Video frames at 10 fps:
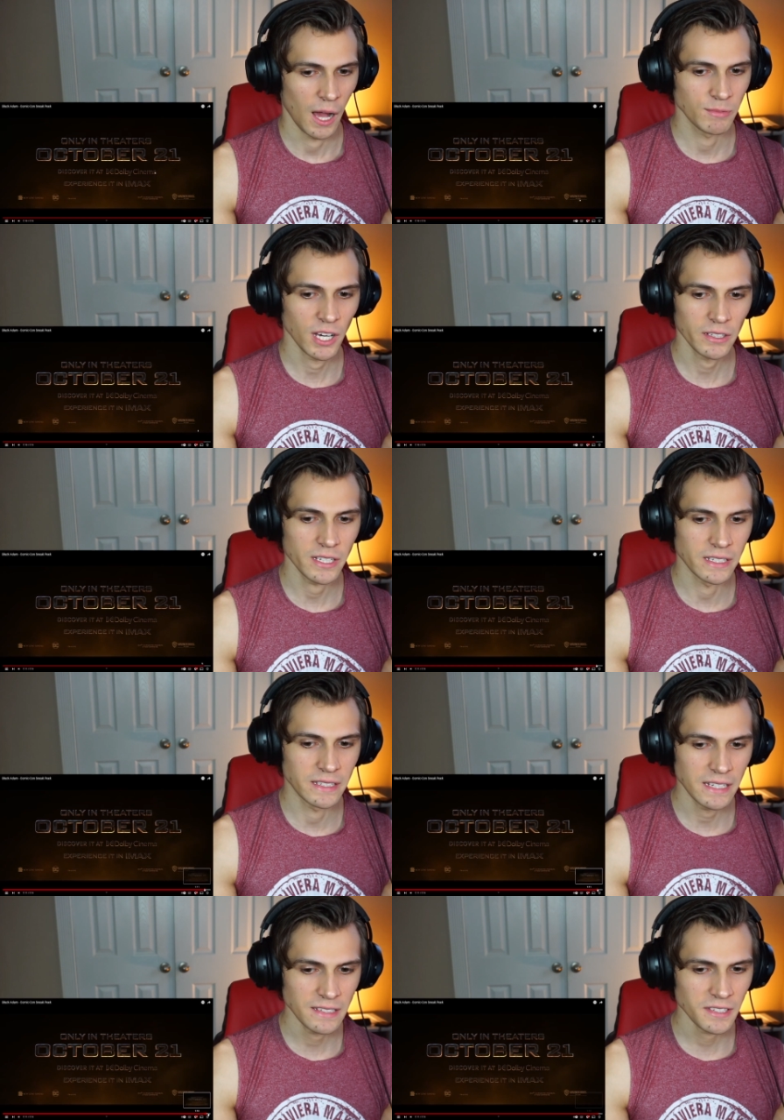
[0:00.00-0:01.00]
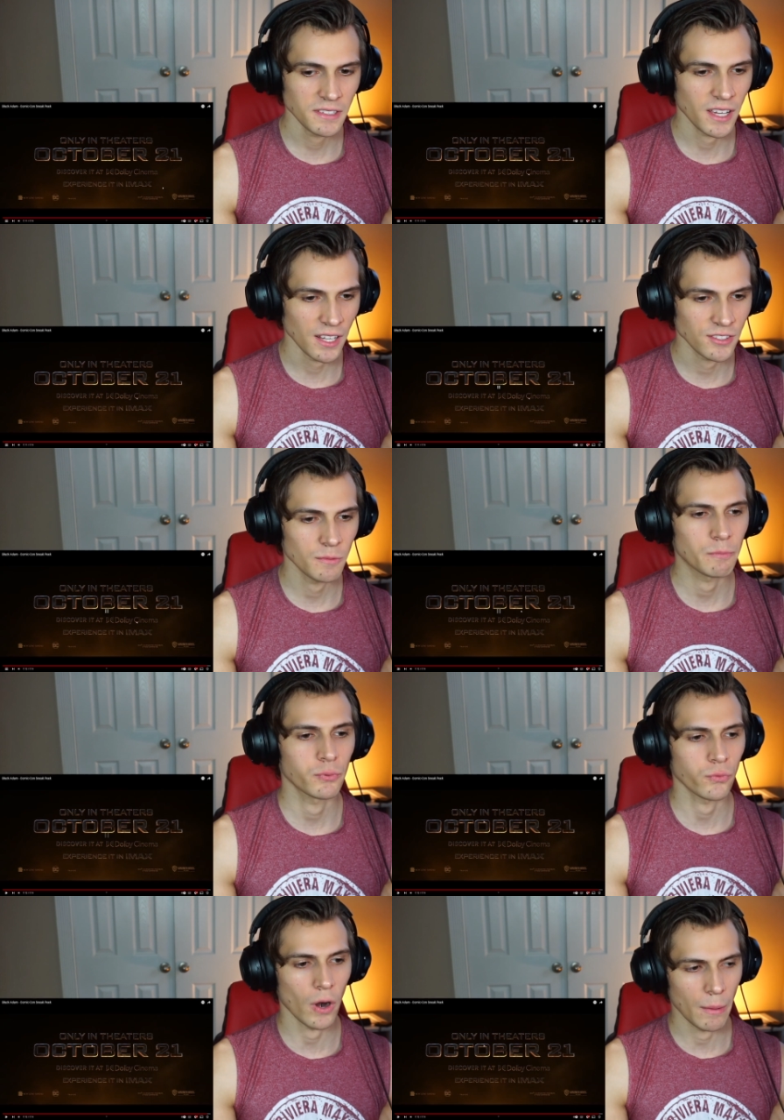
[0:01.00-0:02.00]
I'm telling you, D C's got some
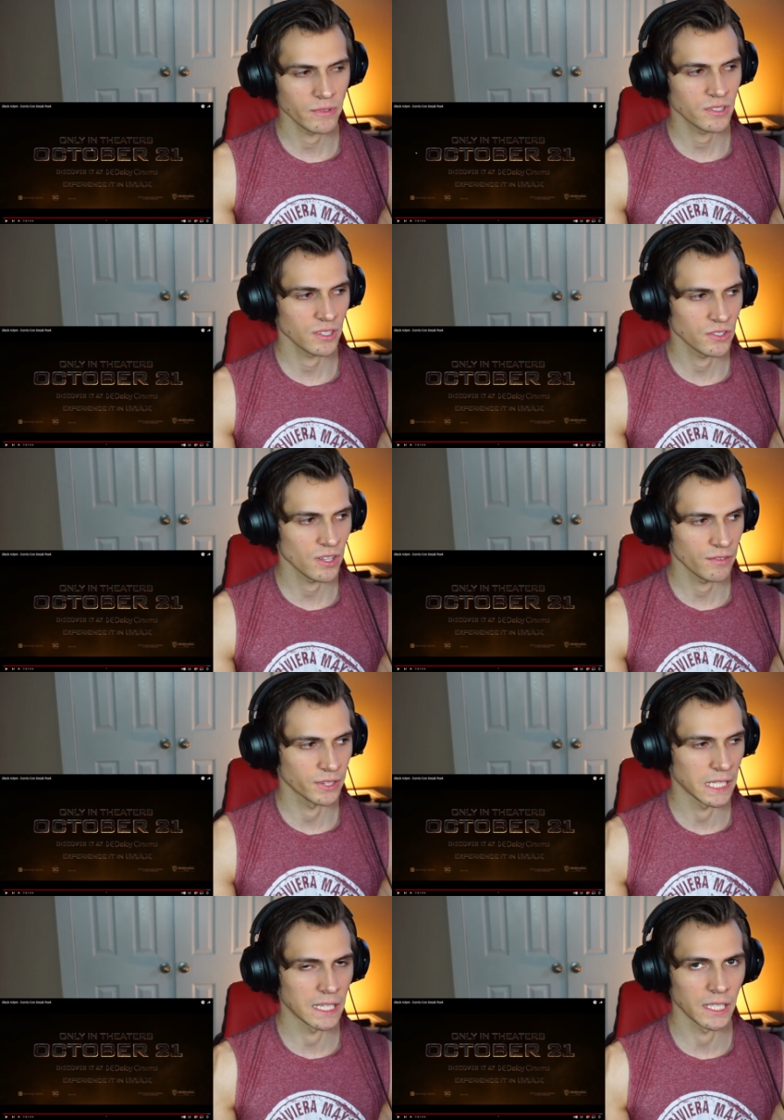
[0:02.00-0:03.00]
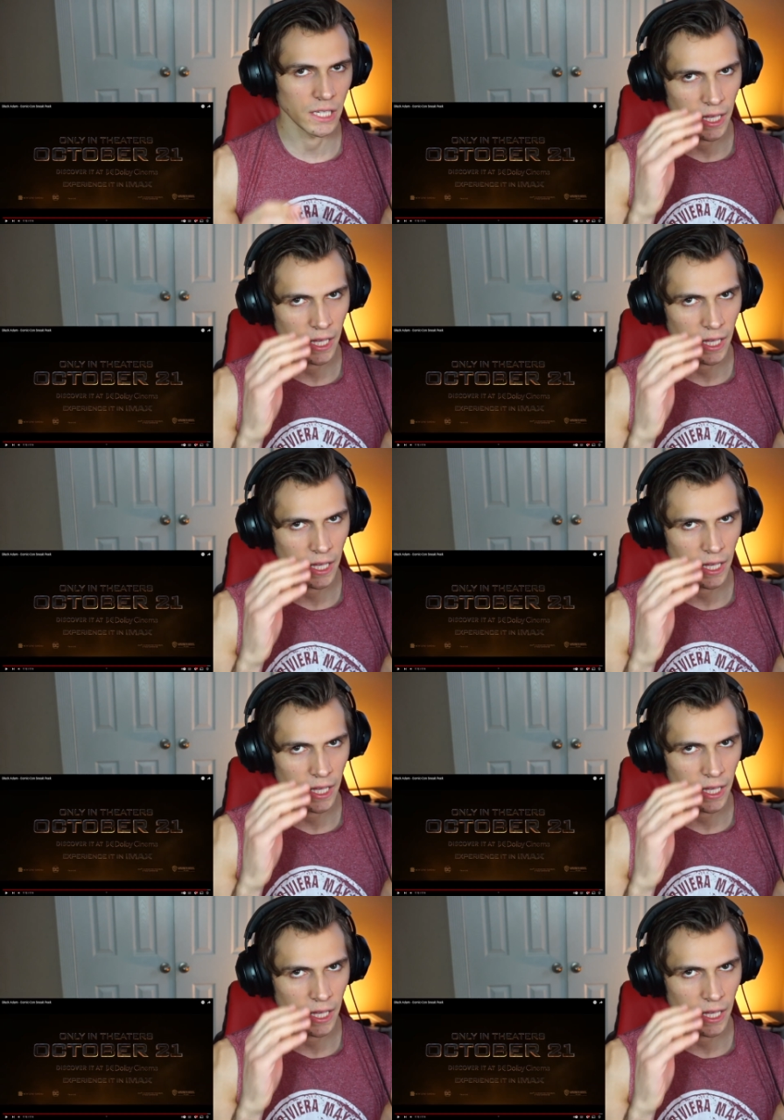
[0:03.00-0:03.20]
promising stuff lately.